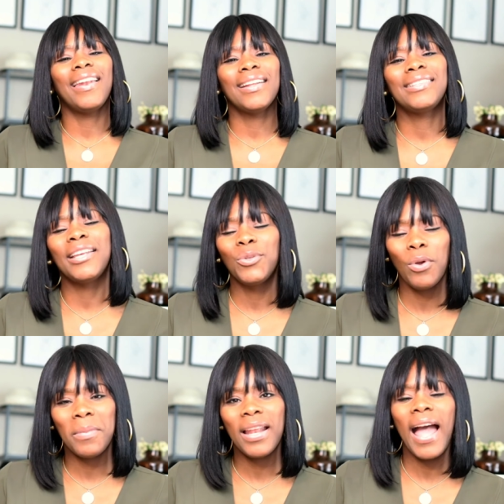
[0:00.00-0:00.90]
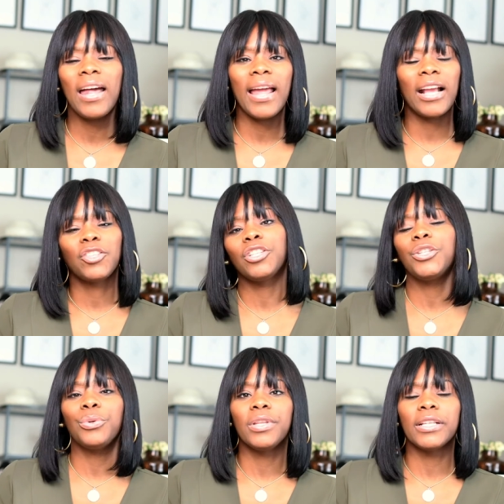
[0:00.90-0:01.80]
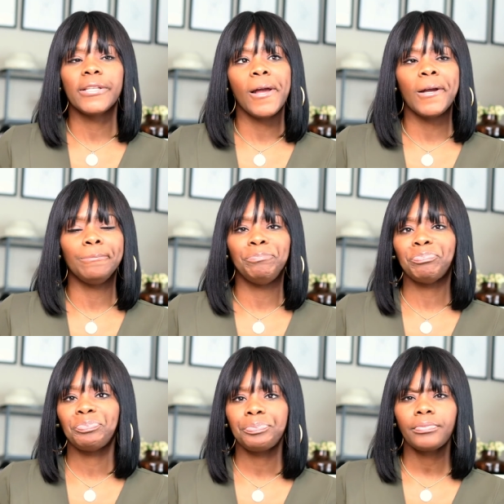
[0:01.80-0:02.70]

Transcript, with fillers: and I teach women how to actually do this. Um,